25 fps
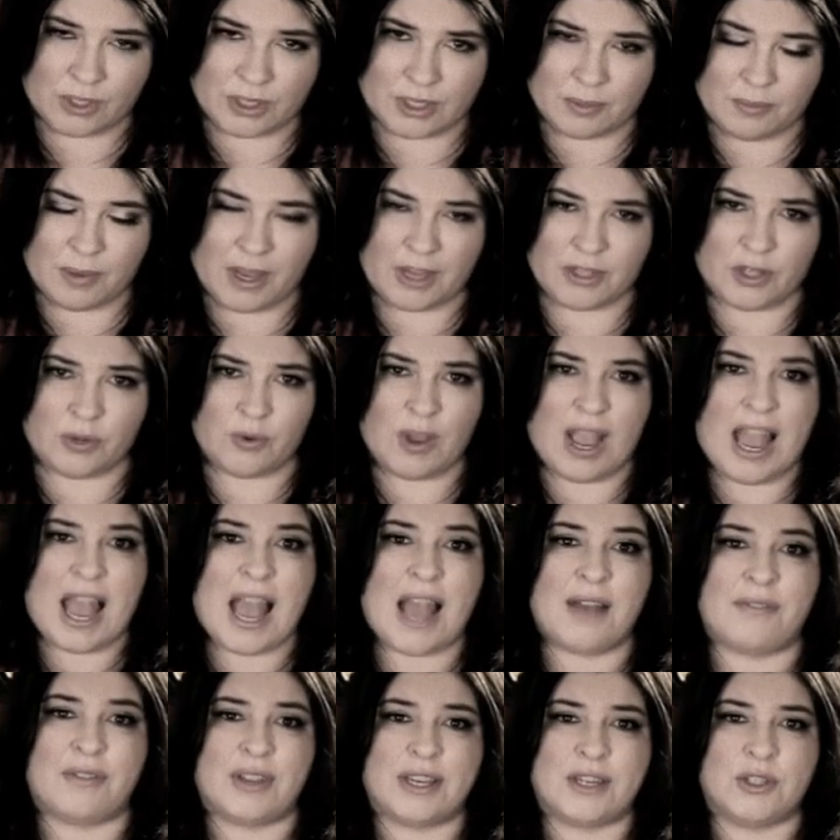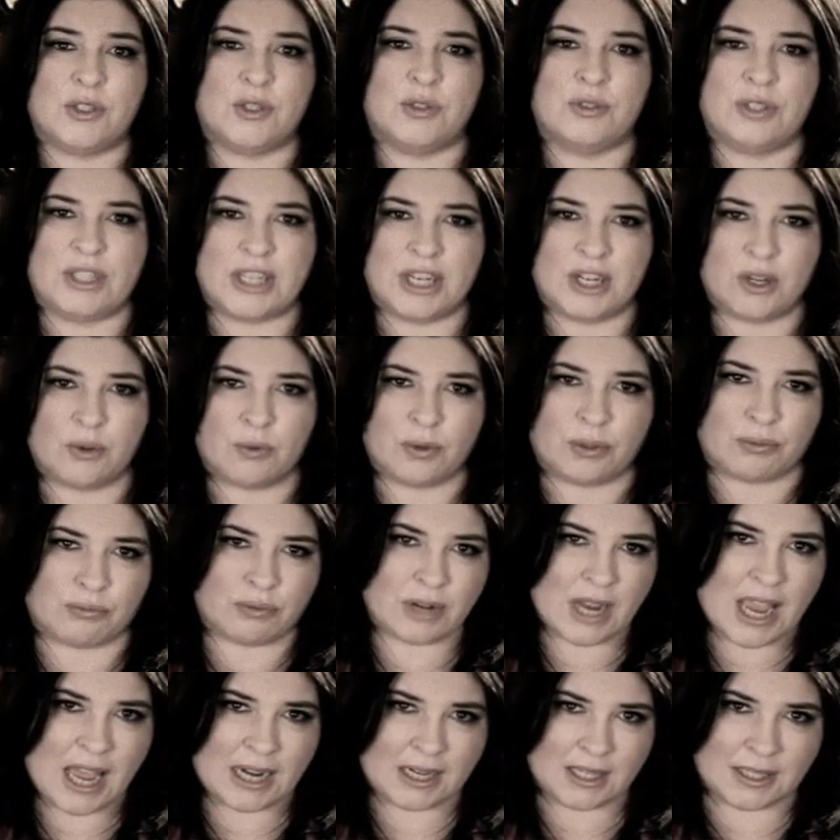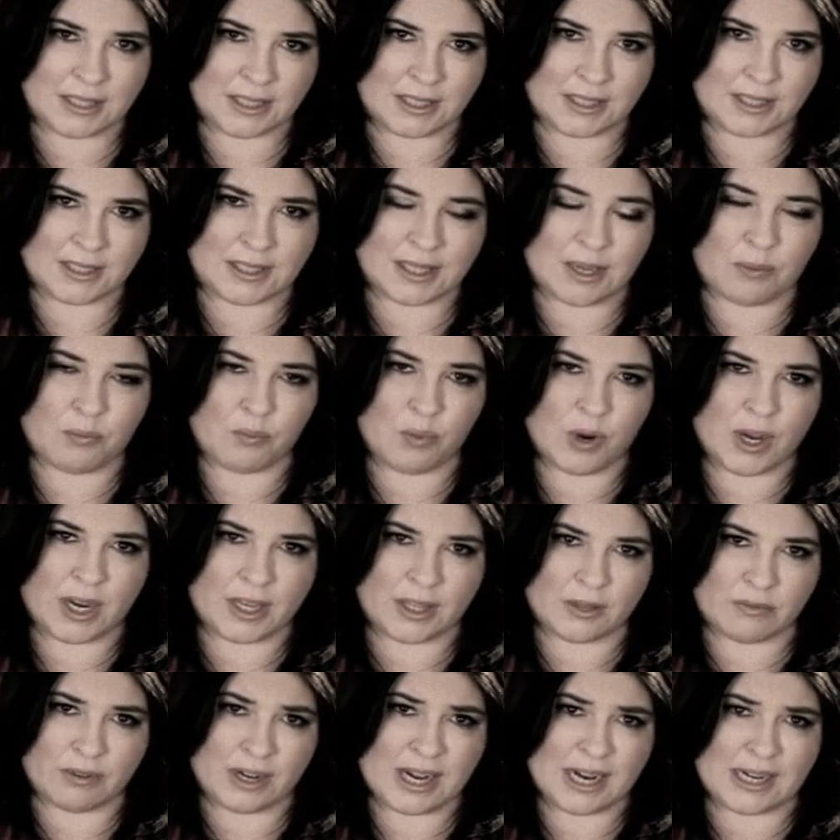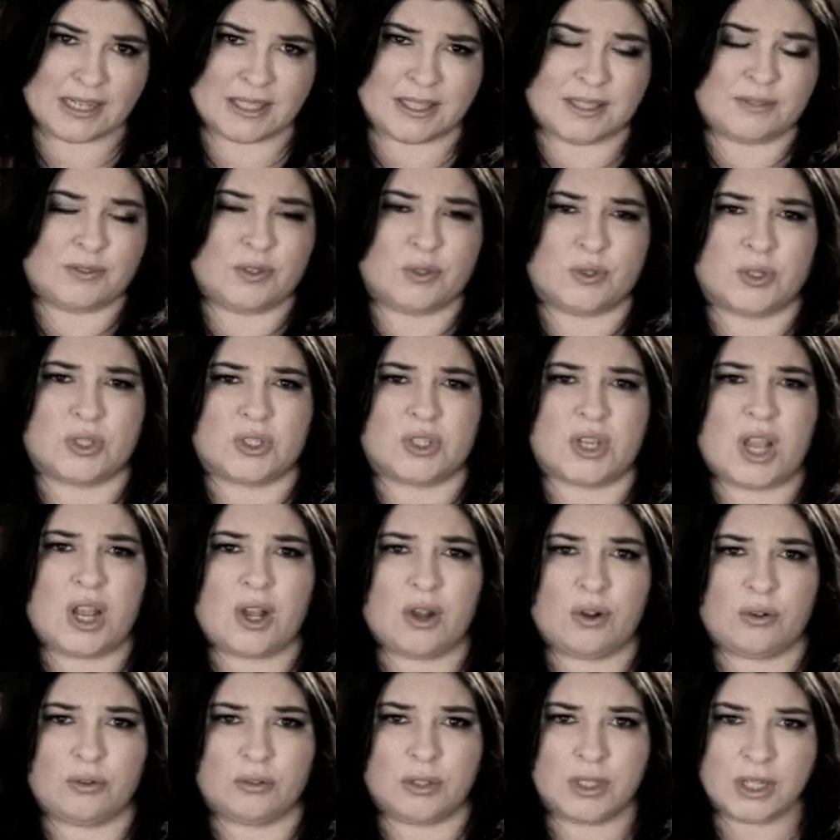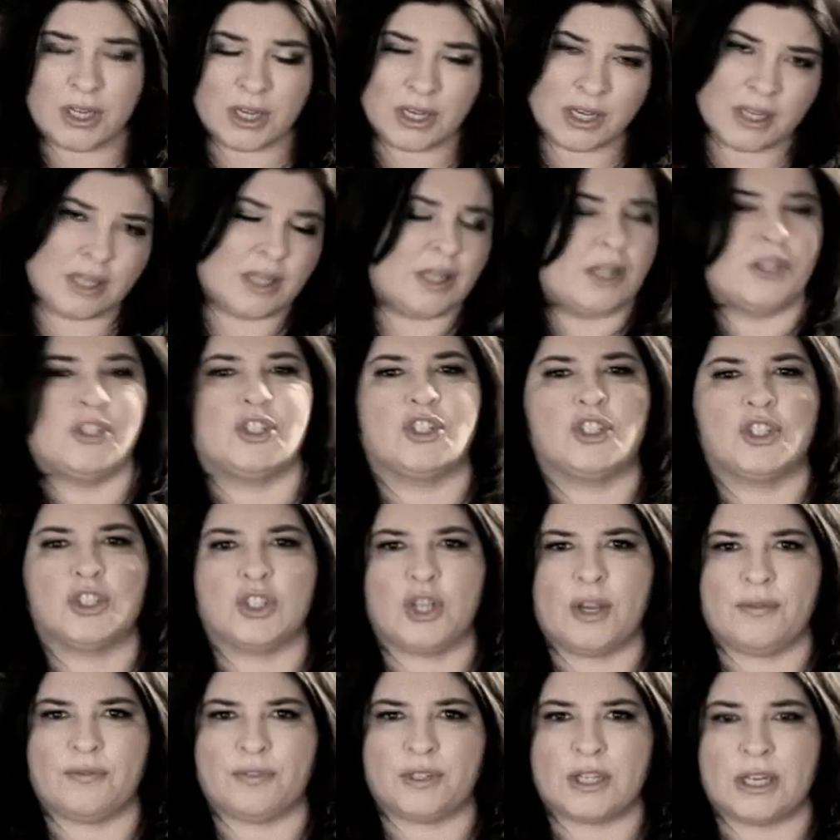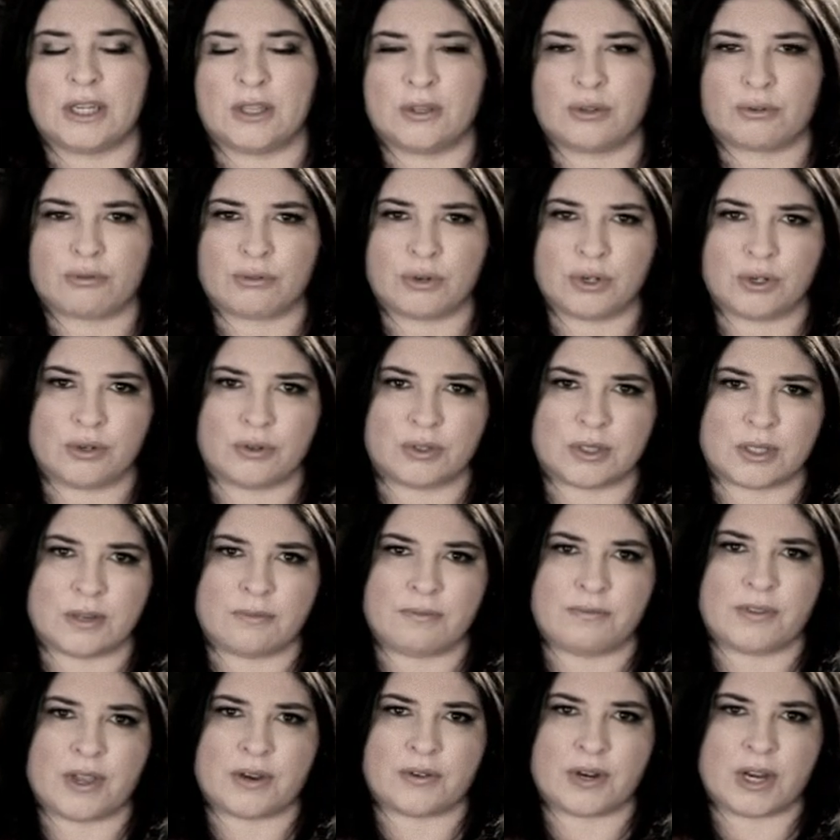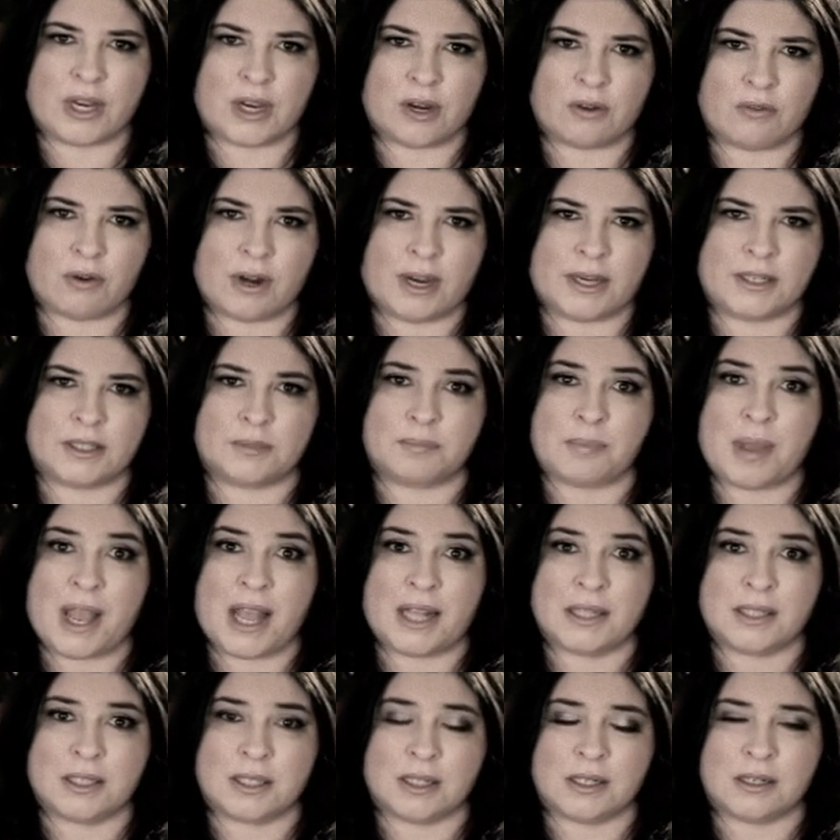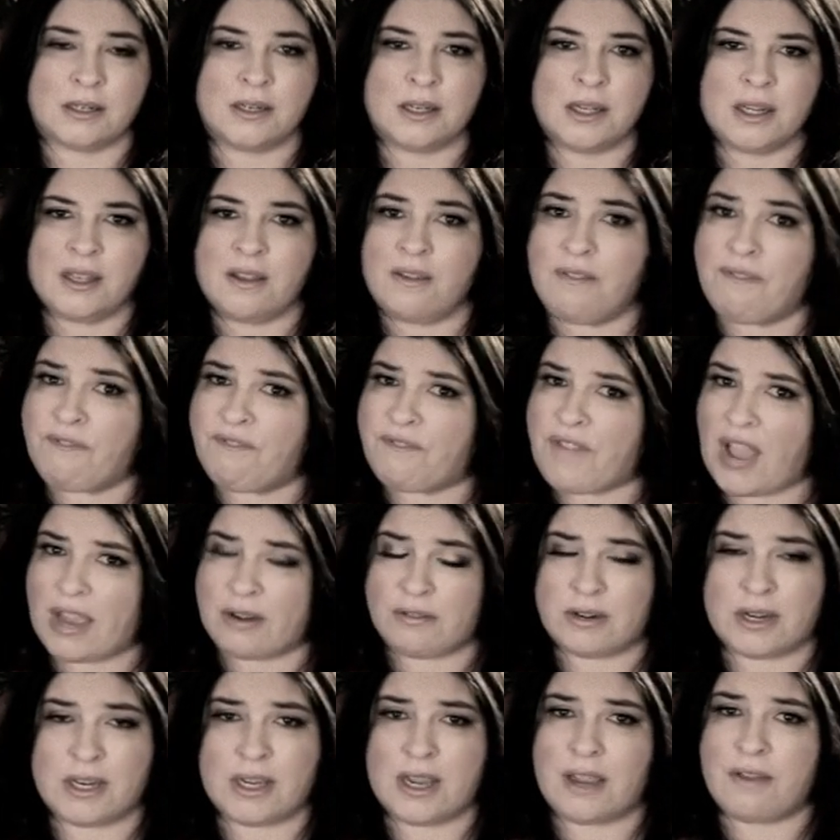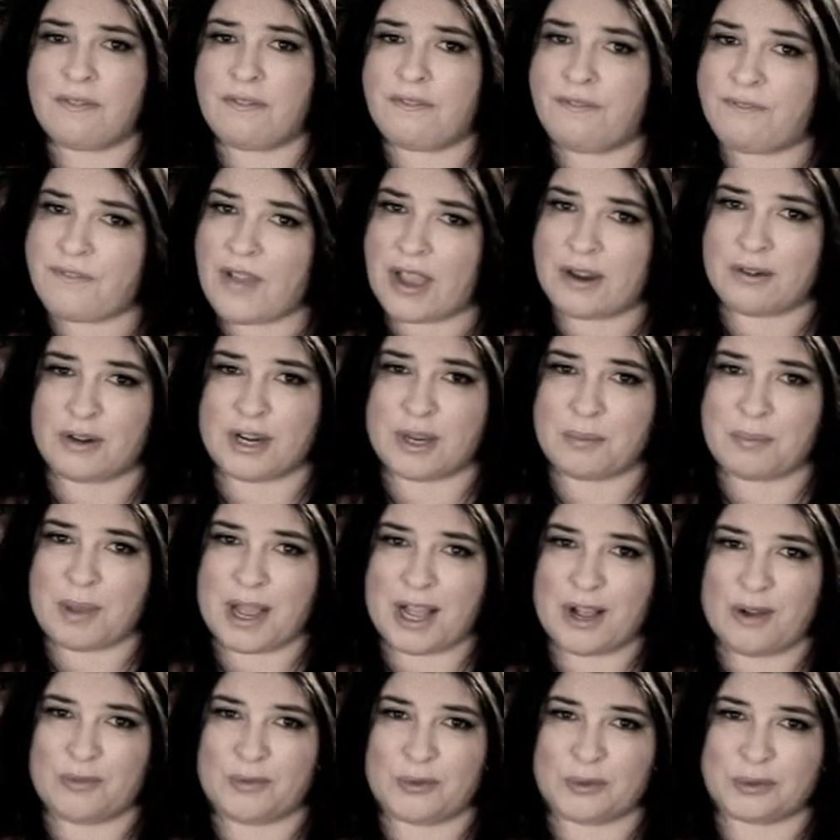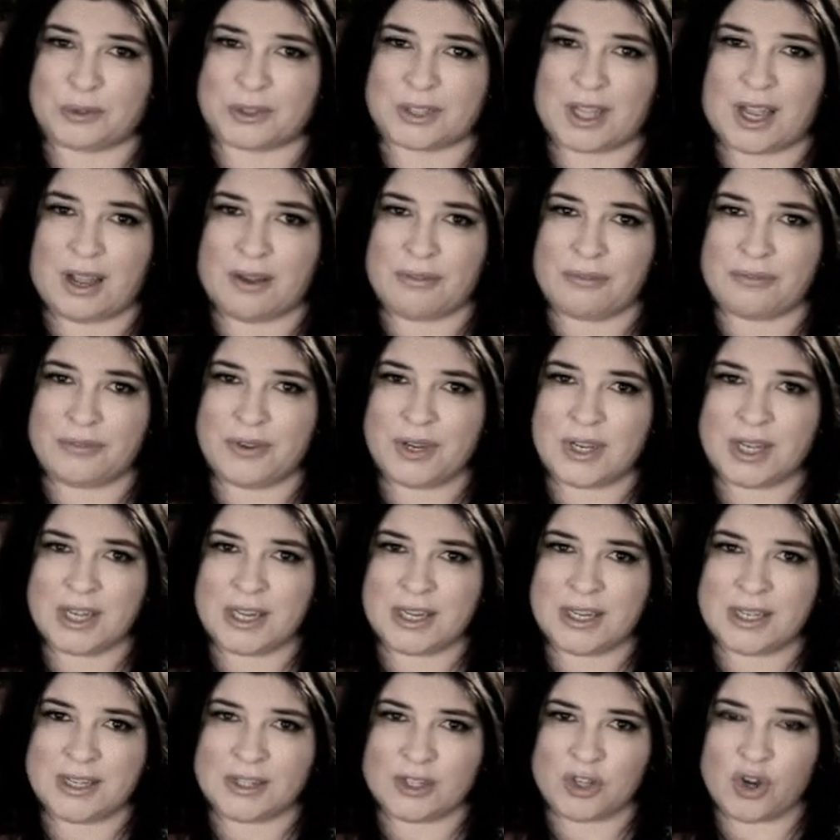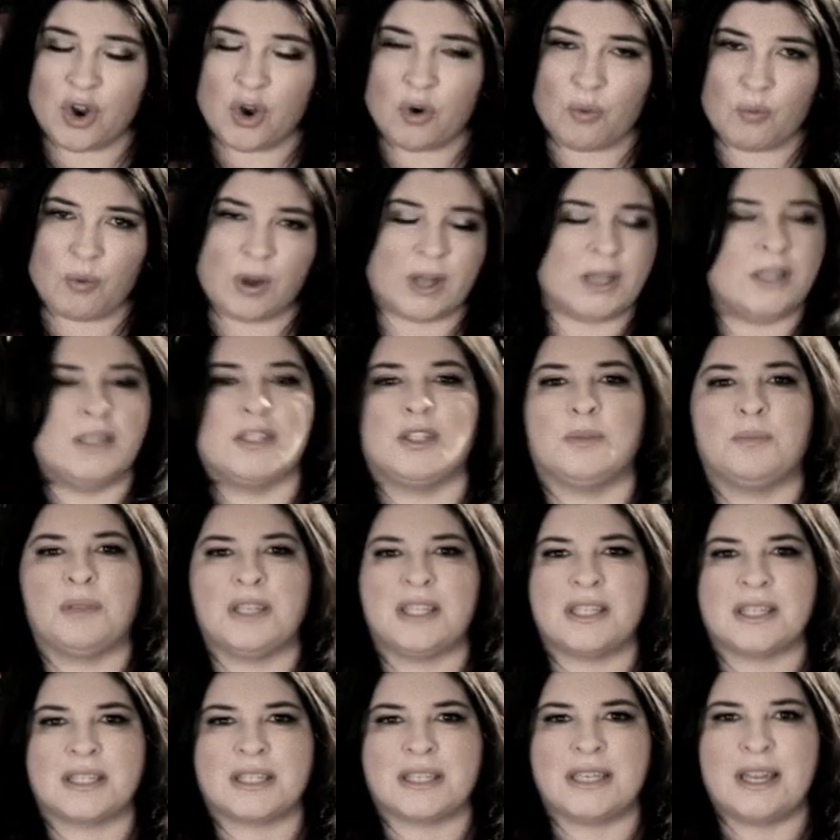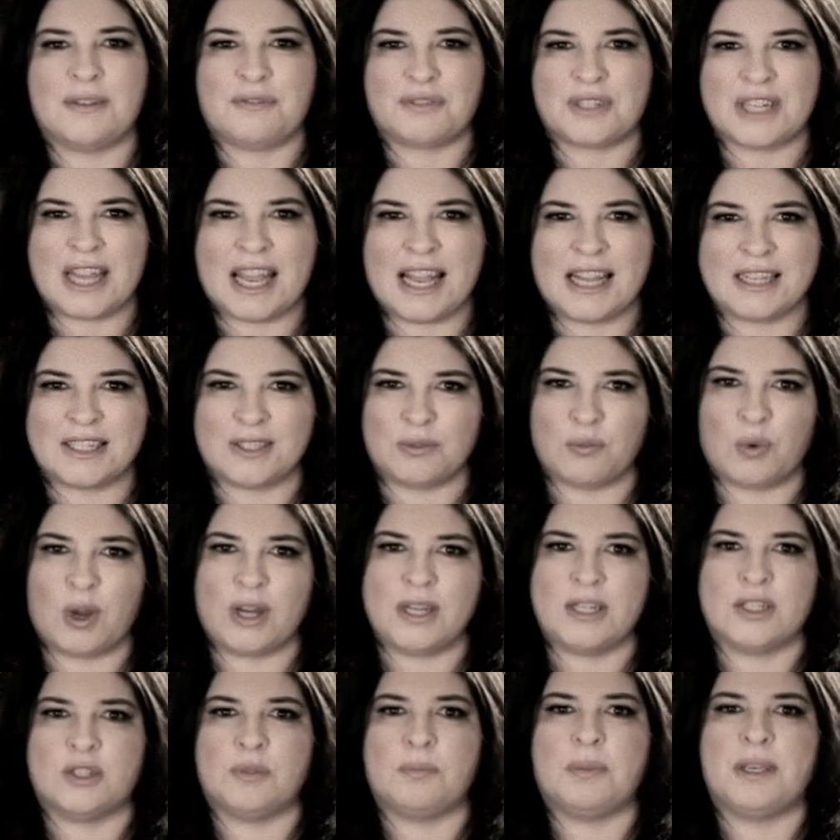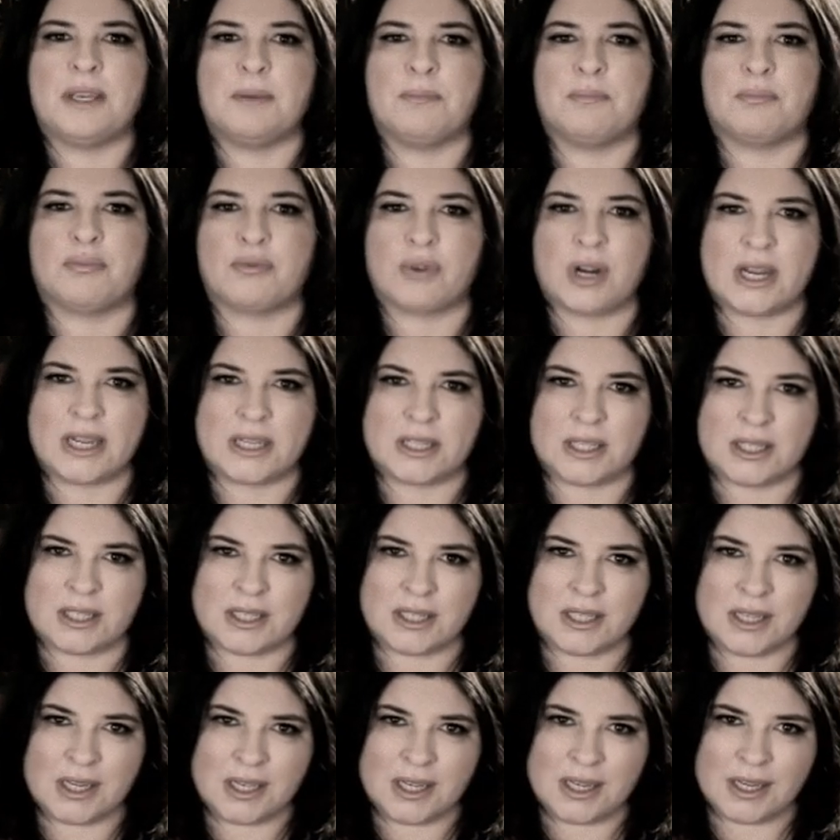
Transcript: is about you having to deal with reality in some way, the reality of your soul, and shifting through some very ingrained pattern. Very, very powerful stuff. Not one to be sniffed at, one to be embraced,